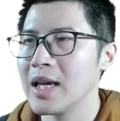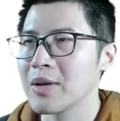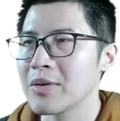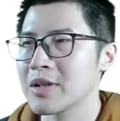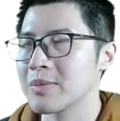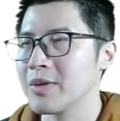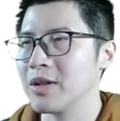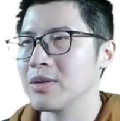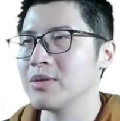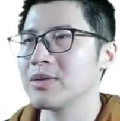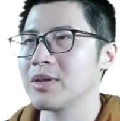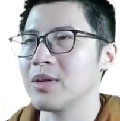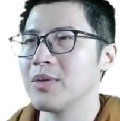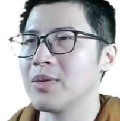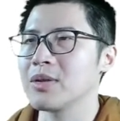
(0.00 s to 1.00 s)
corresponds to
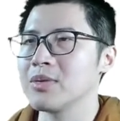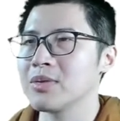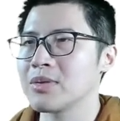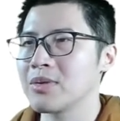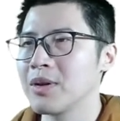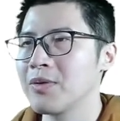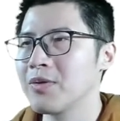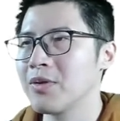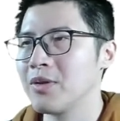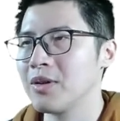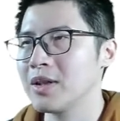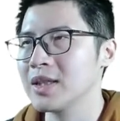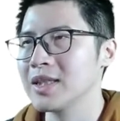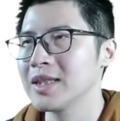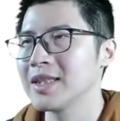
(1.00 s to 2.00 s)
0, 1, 2, 3,
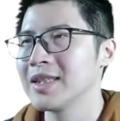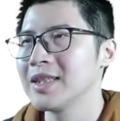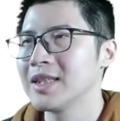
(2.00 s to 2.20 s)
4,